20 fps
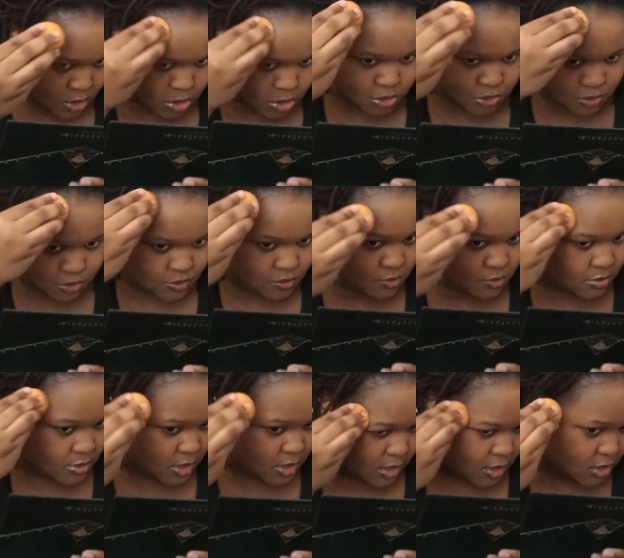too
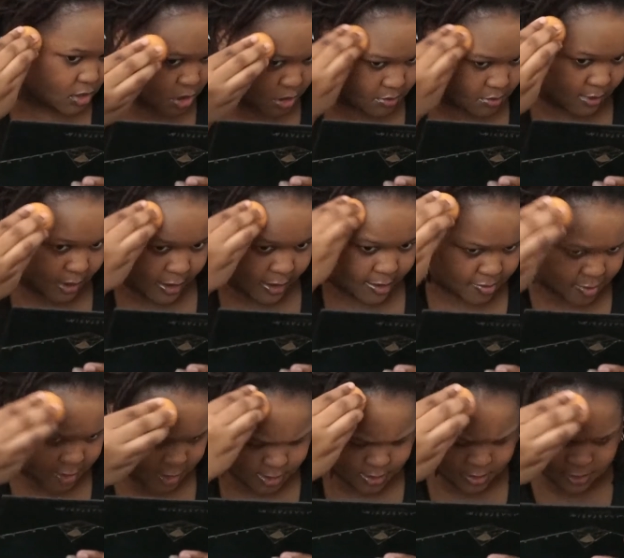much in my
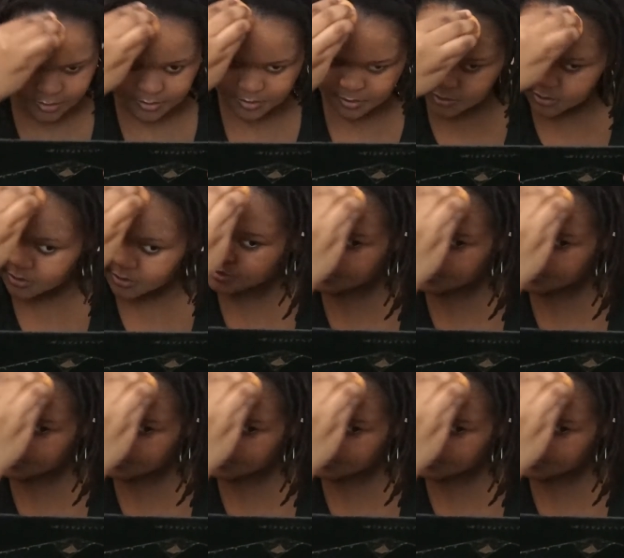opinion.